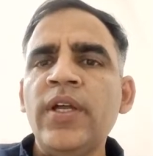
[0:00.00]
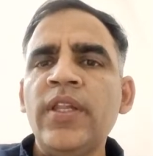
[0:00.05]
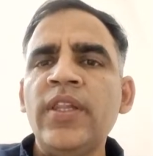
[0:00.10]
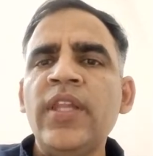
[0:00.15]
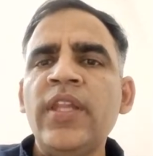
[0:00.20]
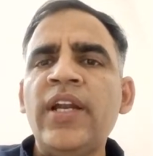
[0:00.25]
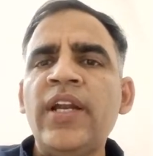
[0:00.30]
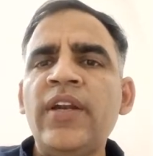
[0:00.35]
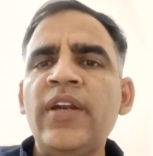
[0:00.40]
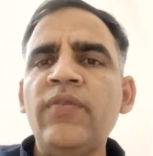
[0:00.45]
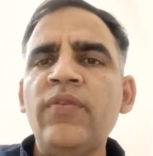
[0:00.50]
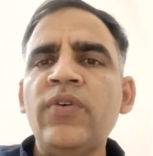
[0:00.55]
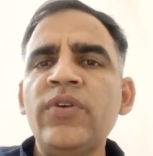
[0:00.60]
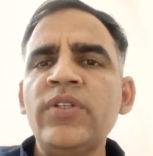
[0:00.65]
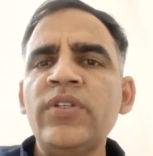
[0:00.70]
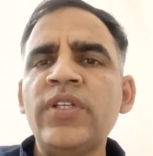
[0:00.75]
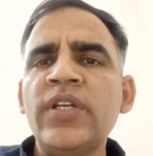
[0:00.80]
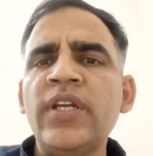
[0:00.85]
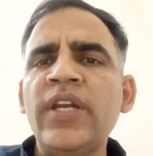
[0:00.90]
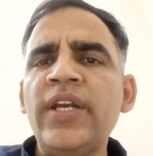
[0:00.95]
that
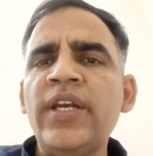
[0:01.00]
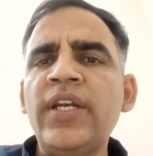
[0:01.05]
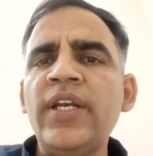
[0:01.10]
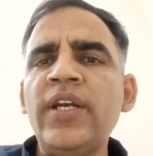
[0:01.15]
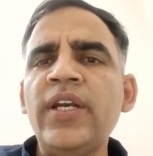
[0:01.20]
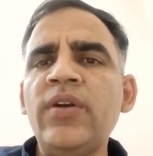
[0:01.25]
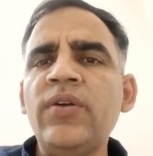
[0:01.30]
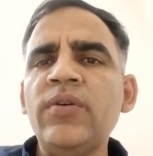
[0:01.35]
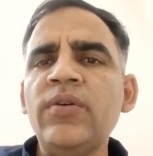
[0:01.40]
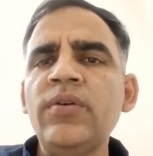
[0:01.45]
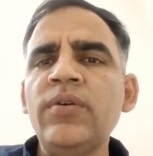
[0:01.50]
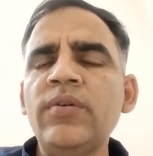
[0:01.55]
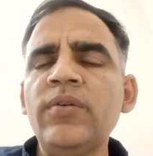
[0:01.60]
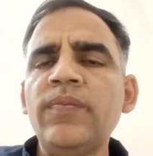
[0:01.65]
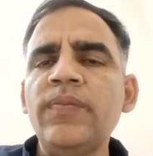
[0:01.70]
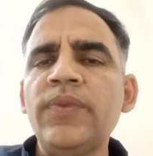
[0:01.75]
was related to